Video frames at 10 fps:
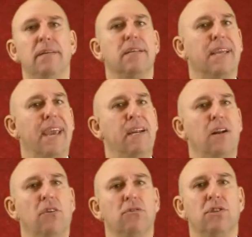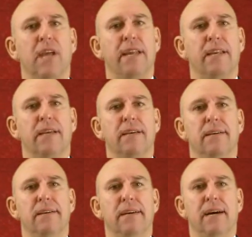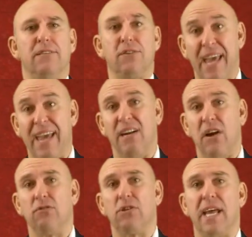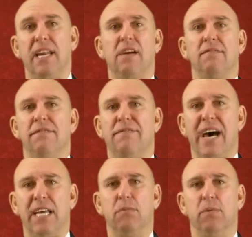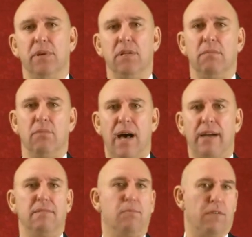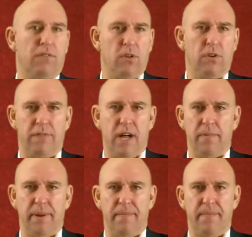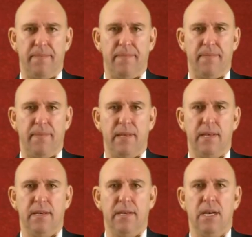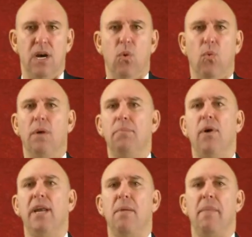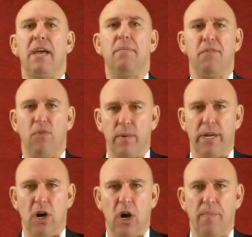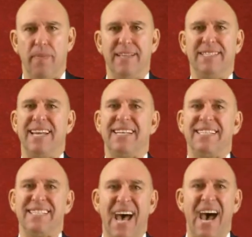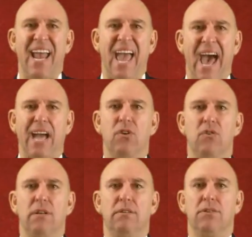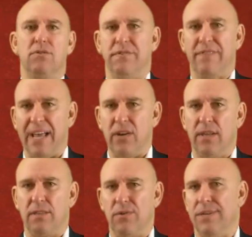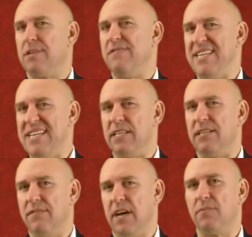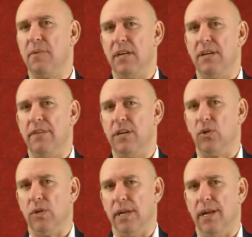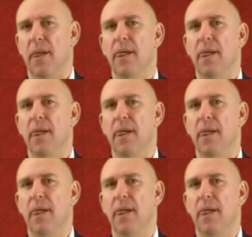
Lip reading: to gain an understanding of a valuable building block of portfolio development. One point I'll make before we go is that it is not accurate to evaluate the risk of each investment individually,